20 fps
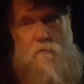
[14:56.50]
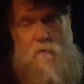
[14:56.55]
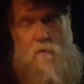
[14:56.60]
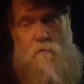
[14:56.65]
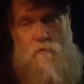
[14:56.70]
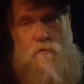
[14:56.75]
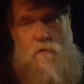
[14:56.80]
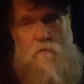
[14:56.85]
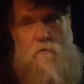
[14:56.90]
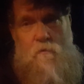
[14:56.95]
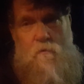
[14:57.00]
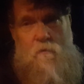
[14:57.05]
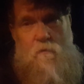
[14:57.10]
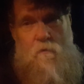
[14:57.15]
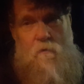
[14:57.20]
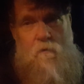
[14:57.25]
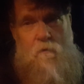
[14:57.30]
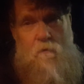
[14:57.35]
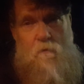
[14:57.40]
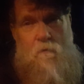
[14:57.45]
engine
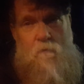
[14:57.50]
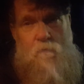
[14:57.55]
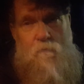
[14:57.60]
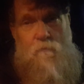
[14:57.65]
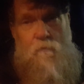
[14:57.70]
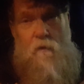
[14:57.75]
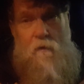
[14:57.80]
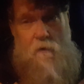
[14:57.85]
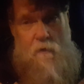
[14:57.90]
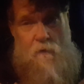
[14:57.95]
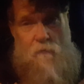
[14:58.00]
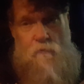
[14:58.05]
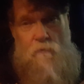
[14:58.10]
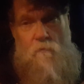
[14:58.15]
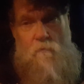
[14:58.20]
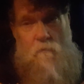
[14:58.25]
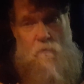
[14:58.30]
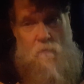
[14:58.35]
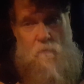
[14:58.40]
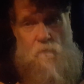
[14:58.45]
and get
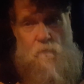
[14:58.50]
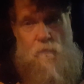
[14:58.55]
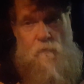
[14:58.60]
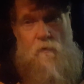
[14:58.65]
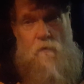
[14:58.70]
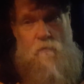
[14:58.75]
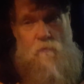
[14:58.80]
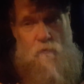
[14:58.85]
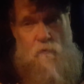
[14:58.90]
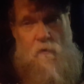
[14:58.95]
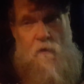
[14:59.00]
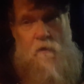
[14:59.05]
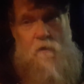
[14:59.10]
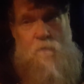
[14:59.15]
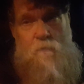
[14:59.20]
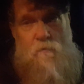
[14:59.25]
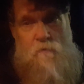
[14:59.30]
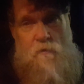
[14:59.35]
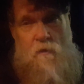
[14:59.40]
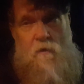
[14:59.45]

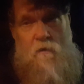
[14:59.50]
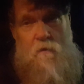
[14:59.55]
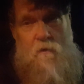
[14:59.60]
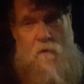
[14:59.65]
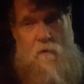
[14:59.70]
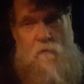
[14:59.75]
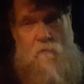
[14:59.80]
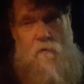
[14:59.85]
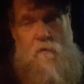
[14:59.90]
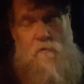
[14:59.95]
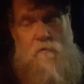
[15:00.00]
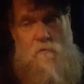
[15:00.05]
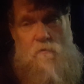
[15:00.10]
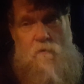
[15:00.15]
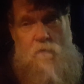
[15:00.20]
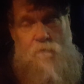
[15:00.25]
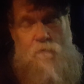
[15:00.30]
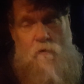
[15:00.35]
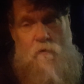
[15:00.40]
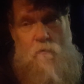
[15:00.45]
300% increase in
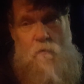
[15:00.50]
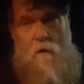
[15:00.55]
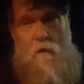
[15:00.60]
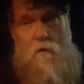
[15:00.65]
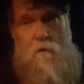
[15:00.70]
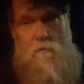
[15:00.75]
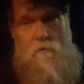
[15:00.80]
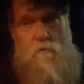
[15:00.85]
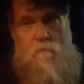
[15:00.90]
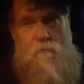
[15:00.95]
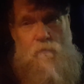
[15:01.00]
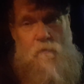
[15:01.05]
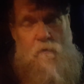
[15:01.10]
your fuel mileage.